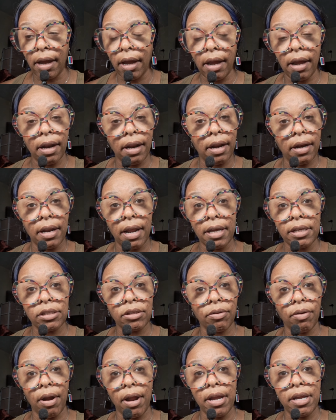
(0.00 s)
And that's
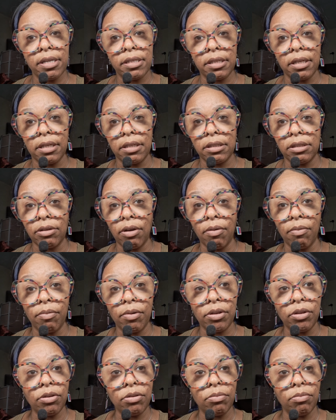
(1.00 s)
crazy. So
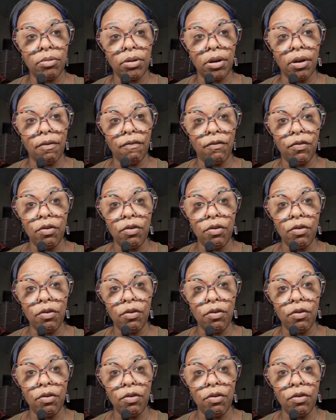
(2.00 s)
when the